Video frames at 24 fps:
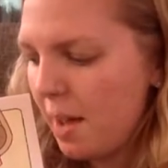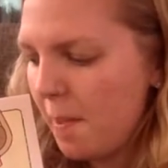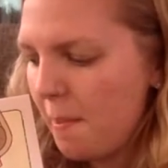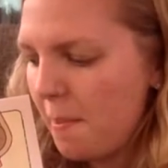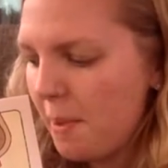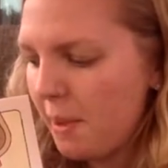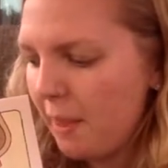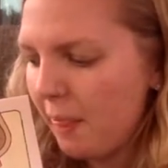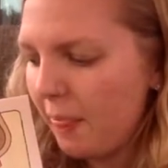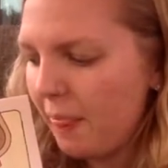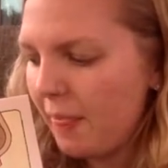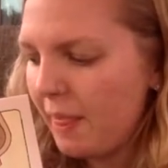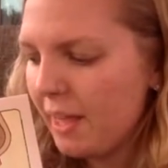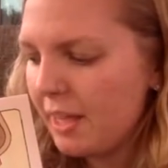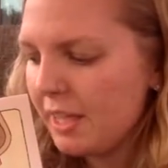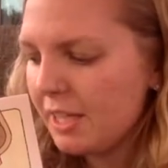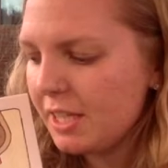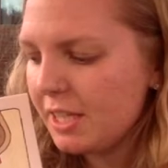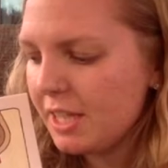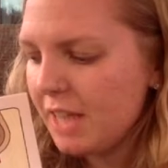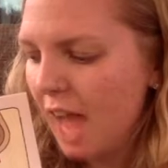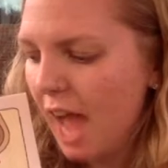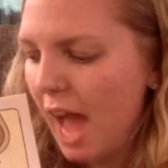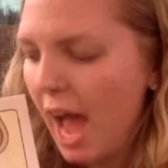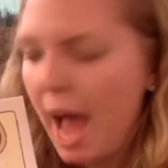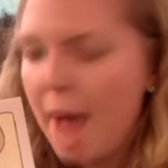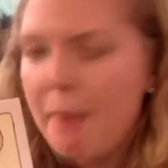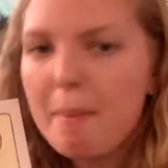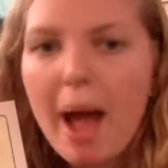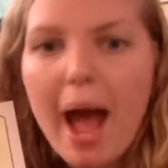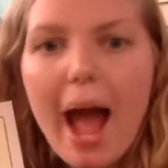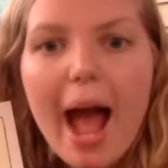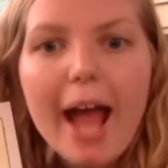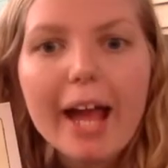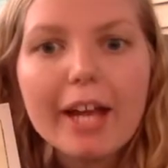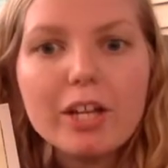but this time
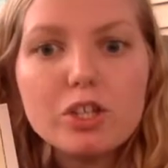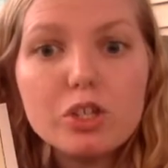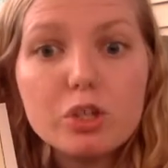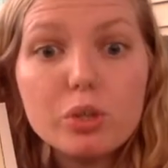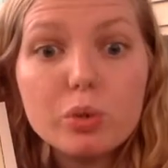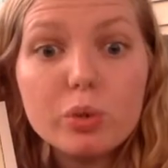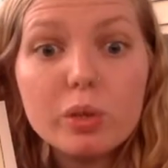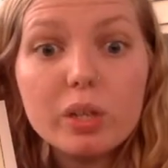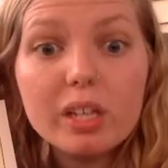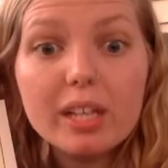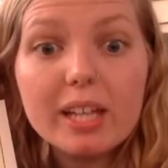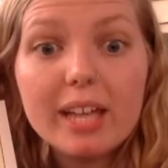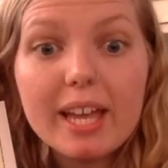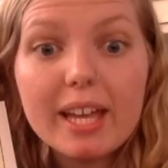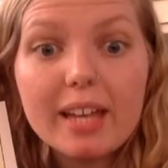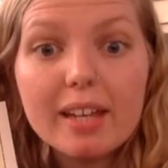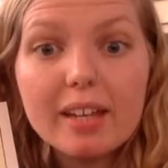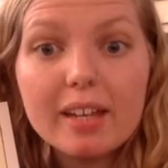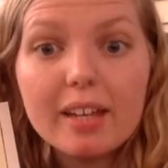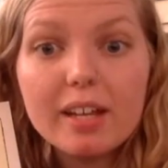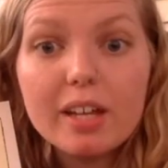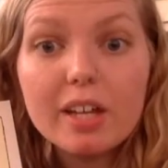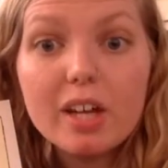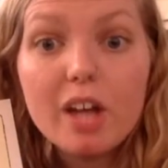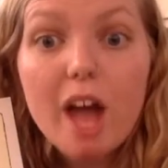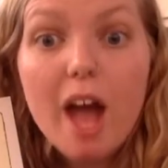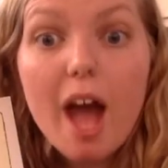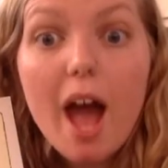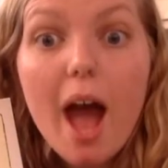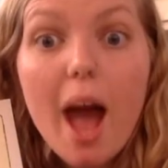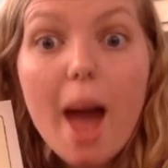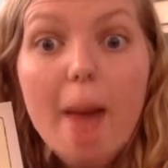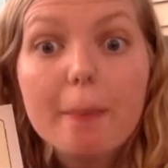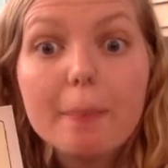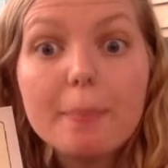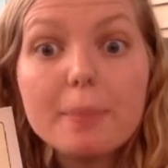I doodle it
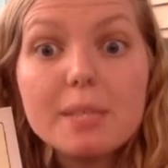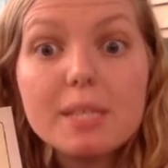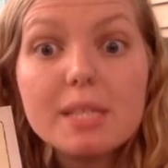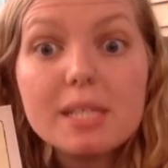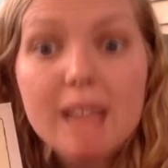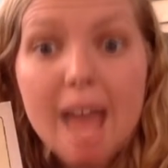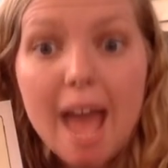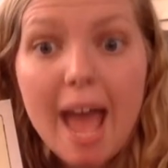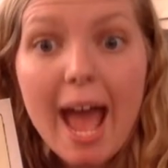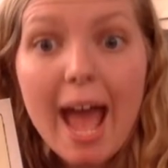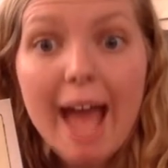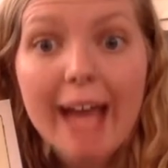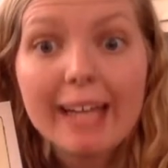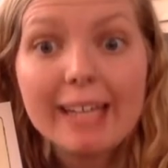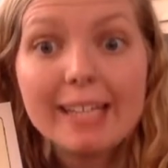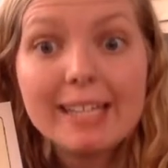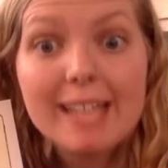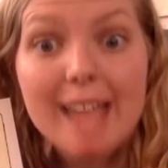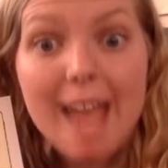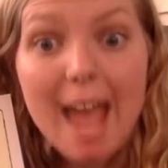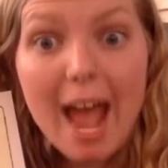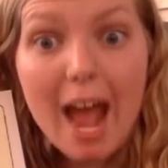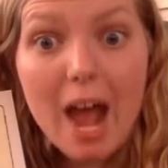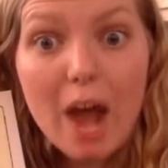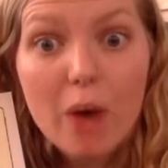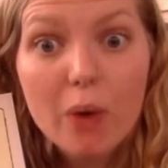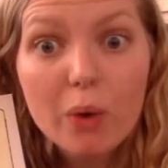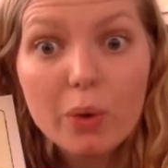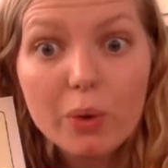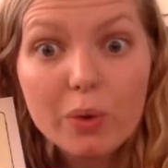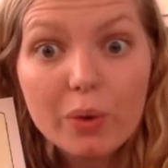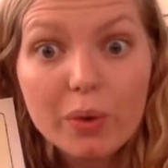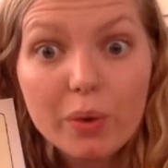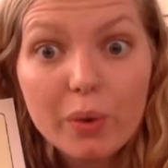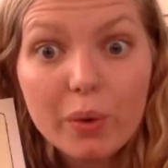upside down.